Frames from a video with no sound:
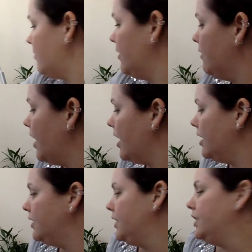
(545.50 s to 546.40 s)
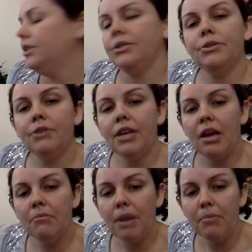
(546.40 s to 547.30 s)
Okay, so like
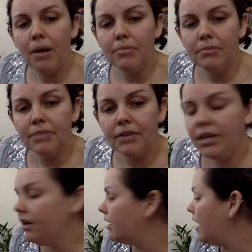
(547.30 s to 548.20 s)
on my problem down here,